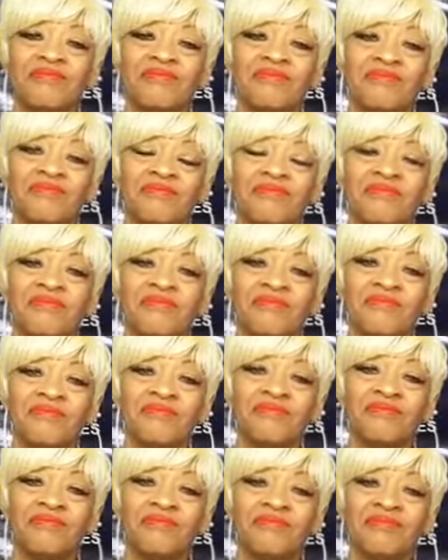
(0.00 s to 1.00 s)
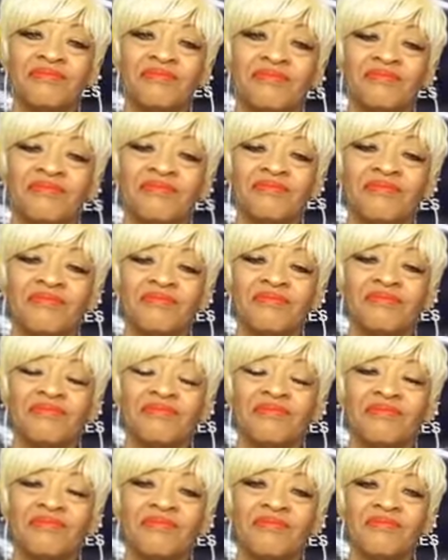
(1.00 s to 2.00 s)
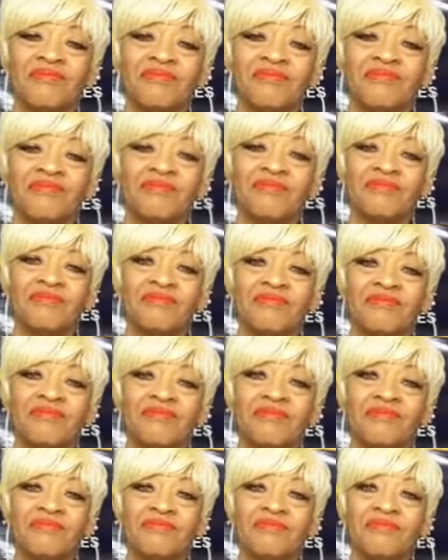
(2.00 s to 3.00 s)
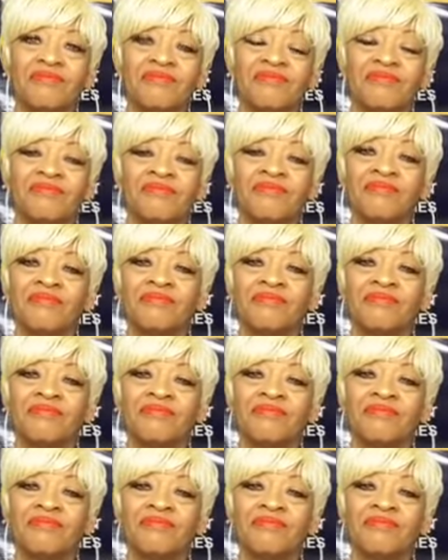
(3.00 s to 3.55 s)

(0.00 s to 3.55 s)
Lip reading: (silent)